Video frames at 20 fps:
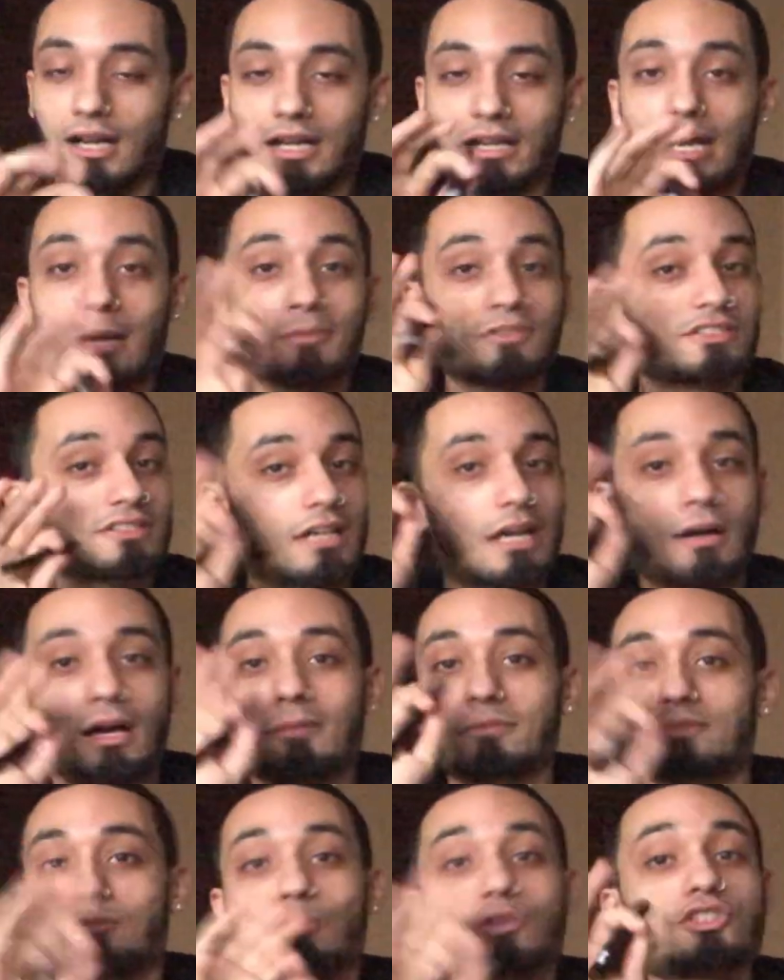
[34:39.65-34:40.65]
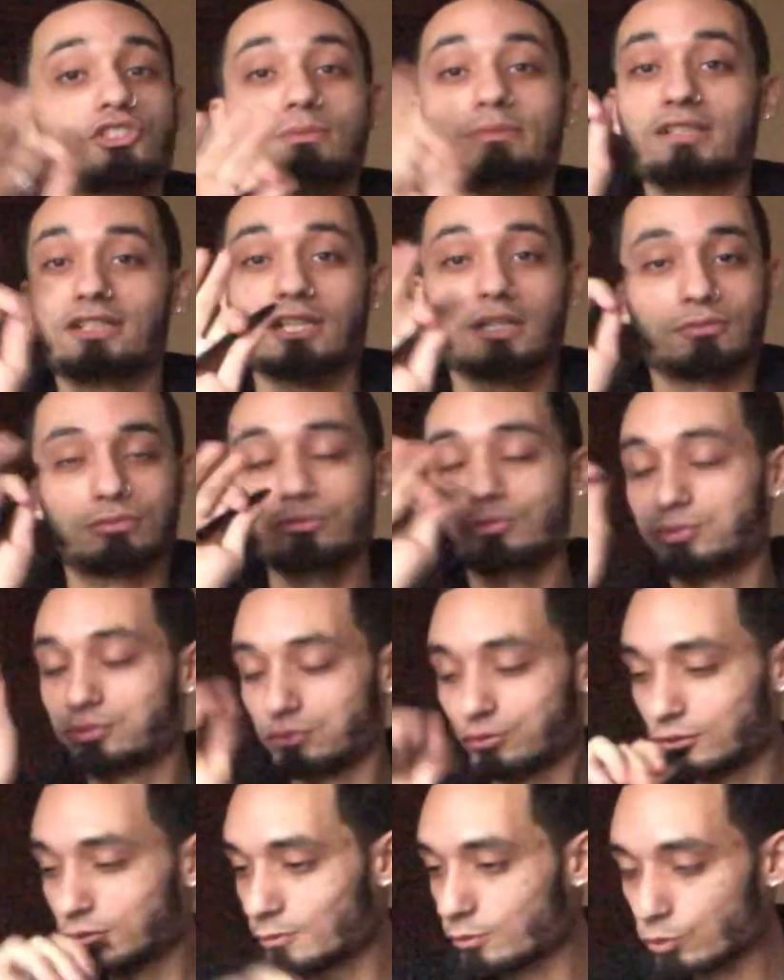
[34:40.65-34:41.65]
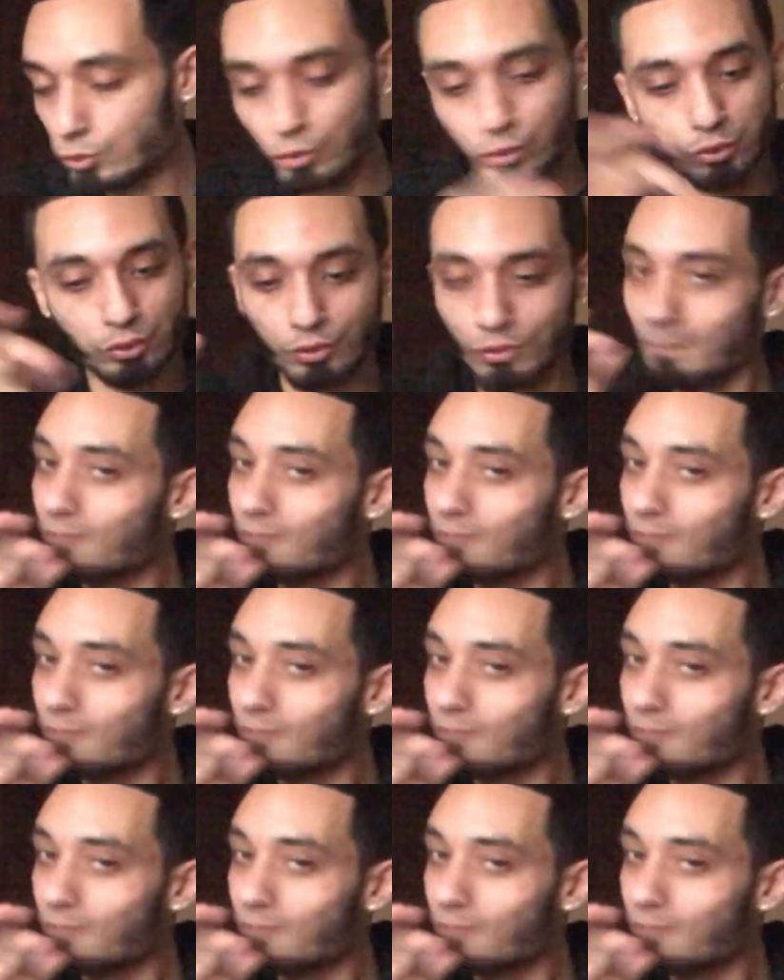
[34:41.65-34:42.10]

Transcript: i'm once you become whew, whew,